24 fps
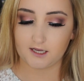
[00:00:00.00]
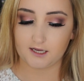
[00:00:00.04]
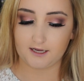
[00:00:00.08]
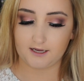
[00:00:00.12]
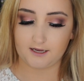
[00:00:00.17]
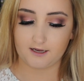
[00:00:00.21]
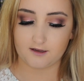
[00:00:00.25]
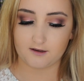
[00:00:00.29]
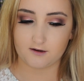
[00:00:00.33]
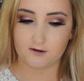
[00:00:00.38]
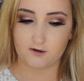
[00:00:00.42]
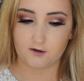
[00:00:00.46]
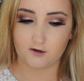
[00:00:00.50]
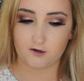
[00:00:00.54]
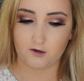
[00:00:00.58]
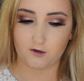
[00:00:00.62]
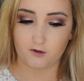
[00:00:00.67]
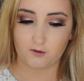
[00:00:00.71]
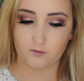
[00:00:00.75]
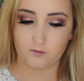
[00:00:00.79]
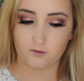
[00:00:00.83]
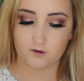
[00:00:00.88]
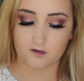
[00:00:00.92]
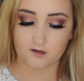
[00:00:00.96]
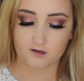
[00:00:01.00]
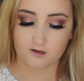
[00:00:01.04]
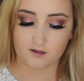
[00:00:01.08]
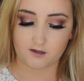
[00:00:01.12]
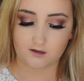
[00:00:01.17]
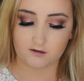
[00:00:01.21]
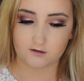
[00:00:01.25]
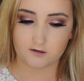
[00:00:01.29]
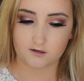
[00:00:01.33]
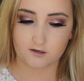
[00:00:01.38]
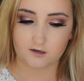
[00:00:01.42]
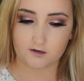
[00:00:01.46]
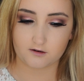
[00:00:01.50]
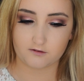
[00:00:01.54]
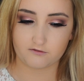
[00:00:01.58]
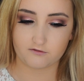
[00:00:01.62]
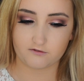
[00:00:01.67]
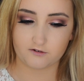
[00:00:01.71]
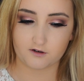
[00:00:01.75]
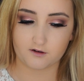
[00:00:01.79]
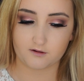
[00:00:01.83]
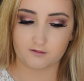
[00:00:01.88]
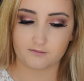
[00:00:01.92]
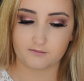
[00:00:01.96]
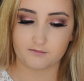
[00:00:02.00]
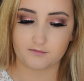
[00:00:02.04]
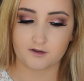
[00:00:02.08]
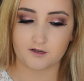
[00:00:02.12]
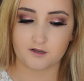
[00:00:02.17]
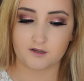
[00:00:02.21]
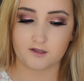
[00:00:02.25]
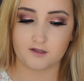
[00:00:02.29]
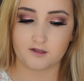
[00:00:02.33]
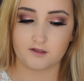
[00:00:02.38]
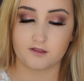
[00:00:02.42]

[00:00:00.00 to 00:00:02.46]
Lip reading: a new color from